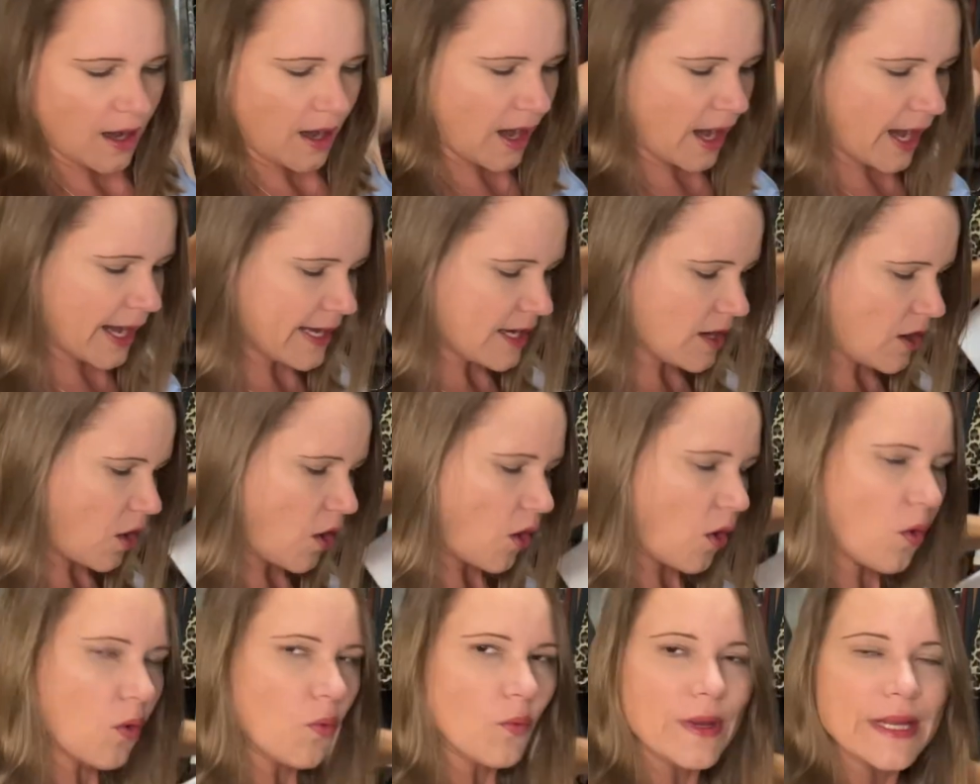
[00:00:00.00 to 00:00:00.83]
I
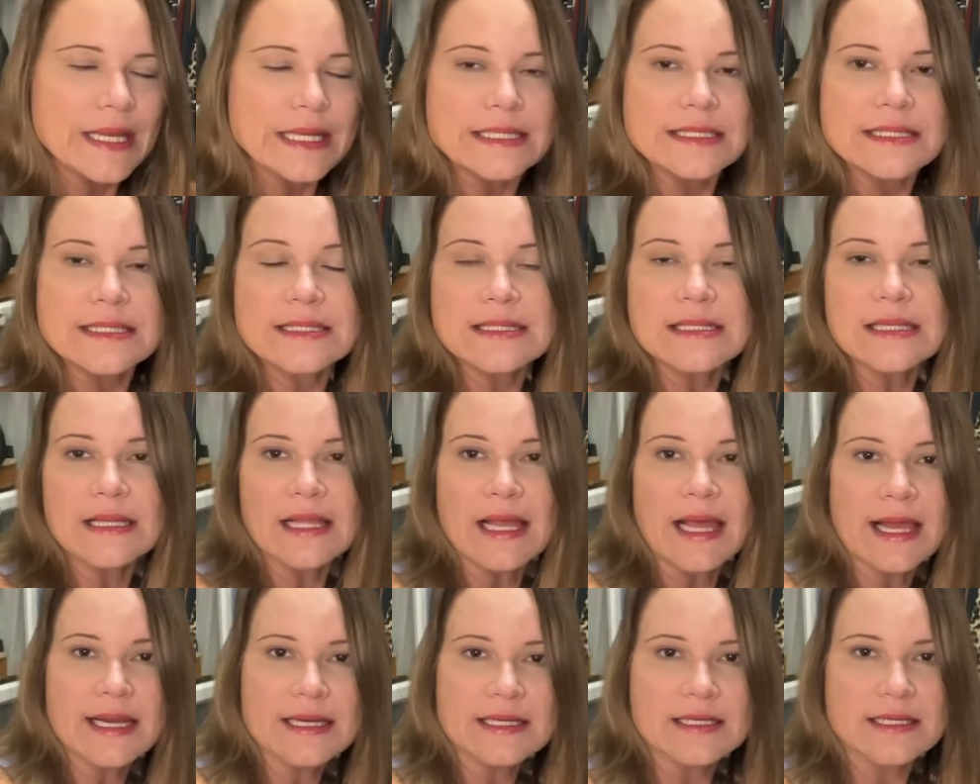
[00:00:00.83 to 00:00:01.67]
always
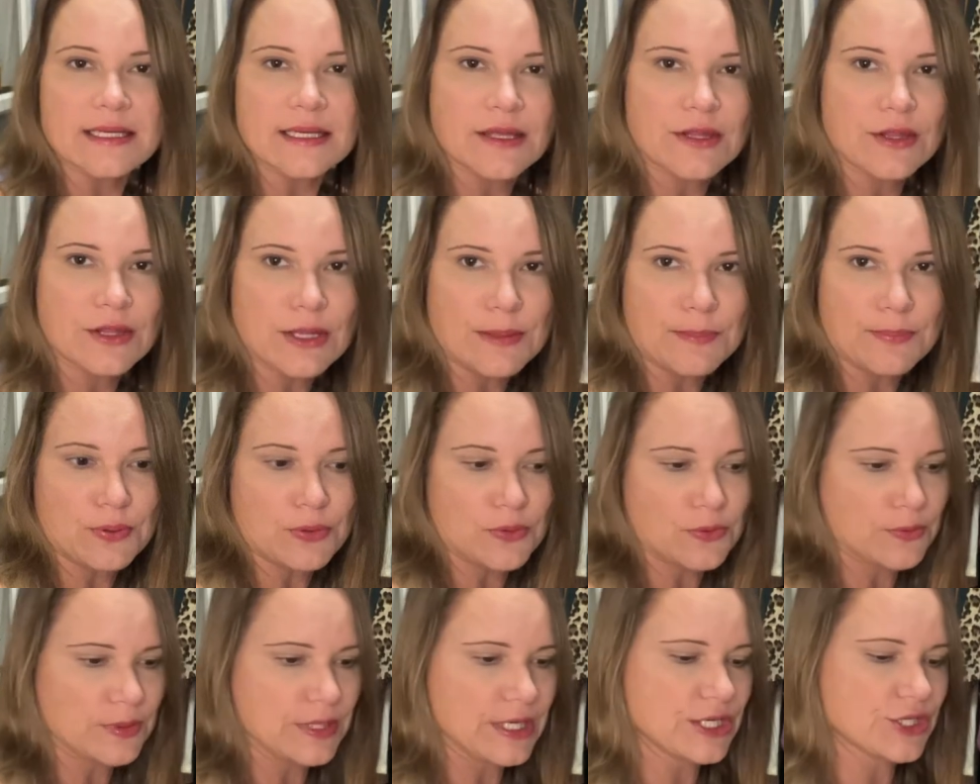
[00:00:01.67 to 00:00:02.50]
select the
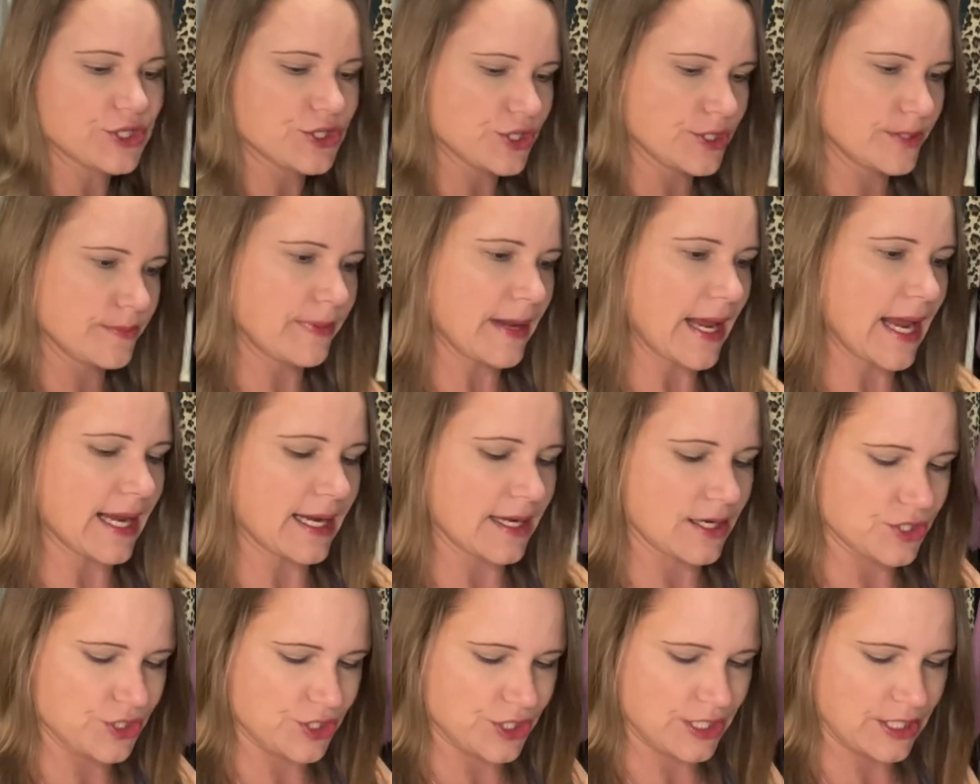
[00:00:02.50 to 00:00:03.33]
Parisian
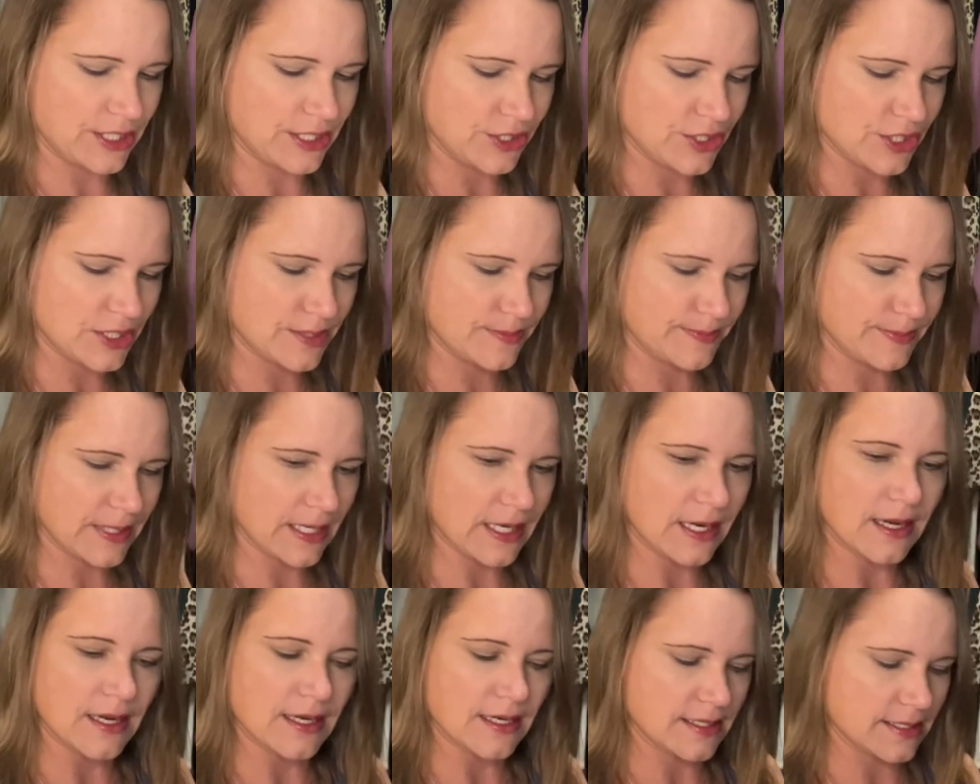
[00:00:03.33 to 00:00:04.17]
packaging just
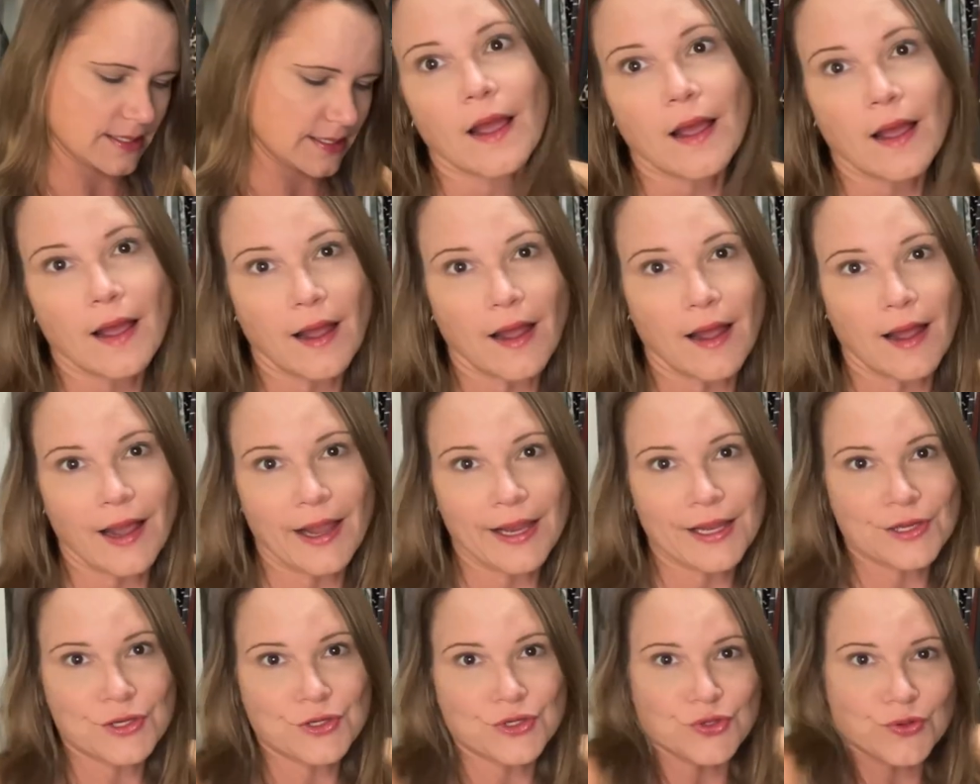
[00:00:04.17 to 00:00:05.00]
because I
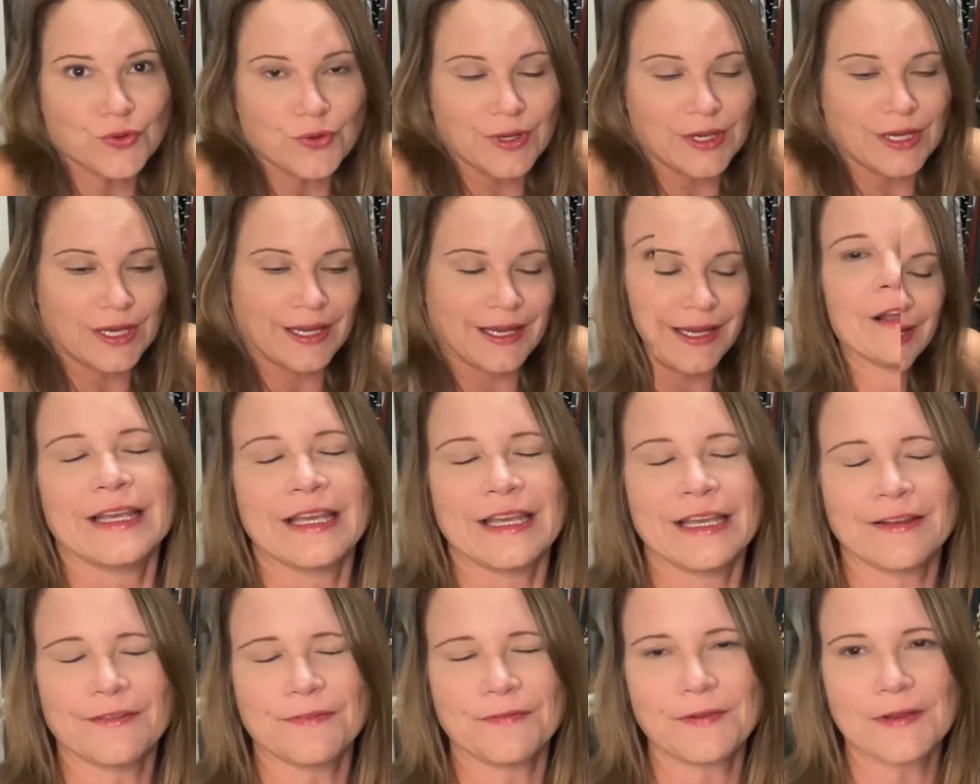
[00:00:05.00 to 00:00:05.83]
enjoy
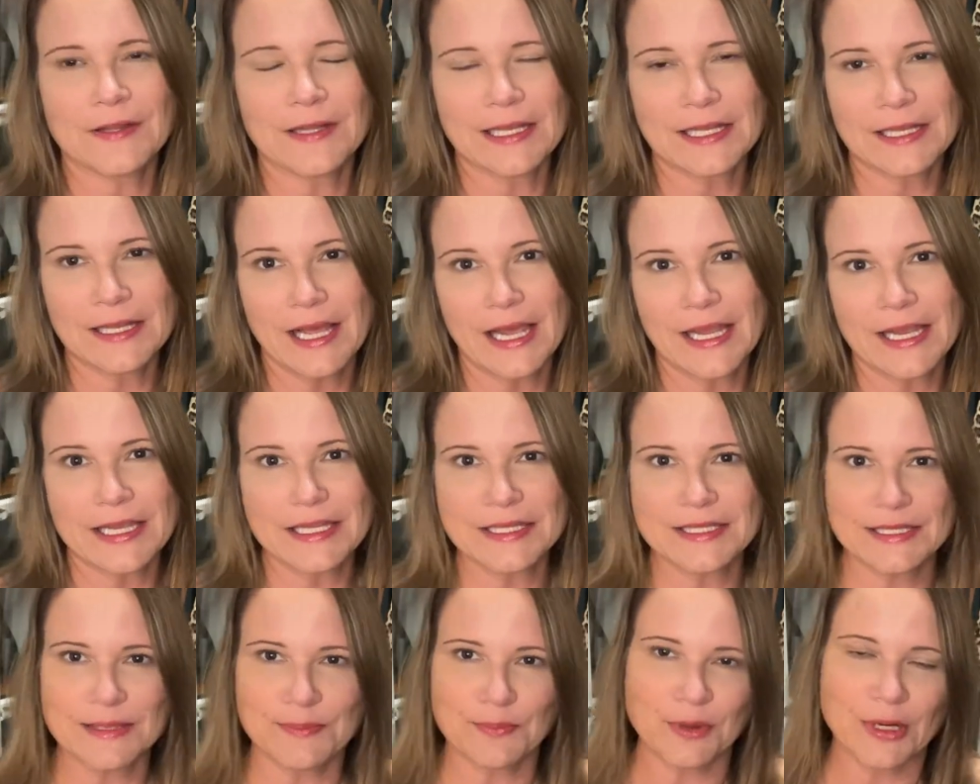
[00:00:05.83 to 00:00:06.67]
it feeling like
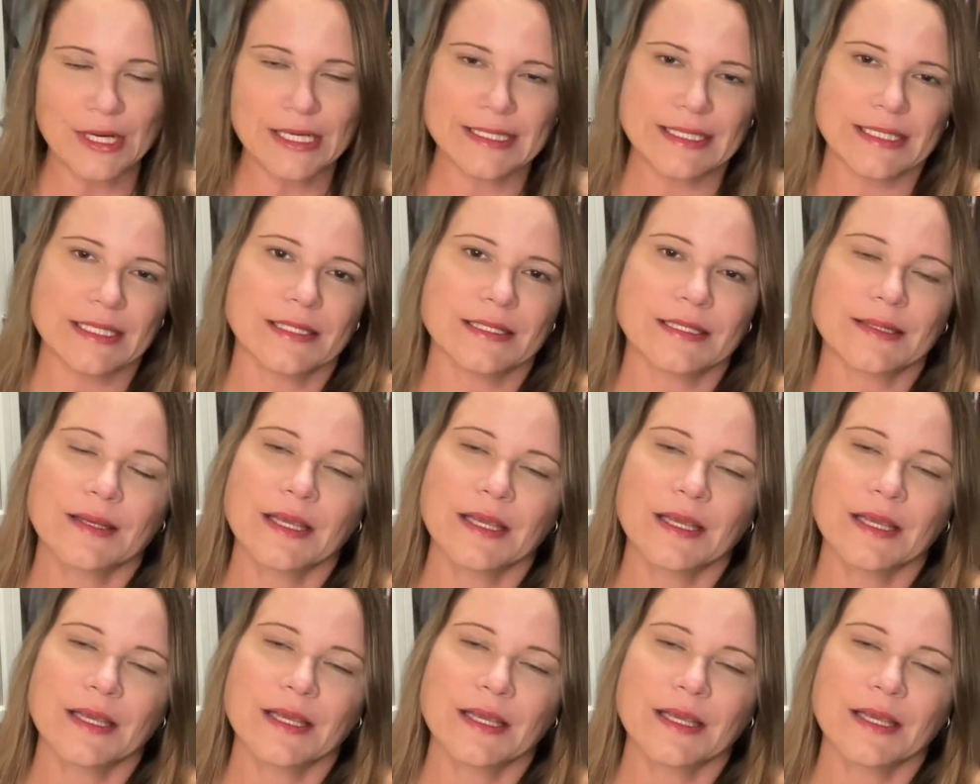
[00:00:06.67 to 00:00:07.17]
it's a present.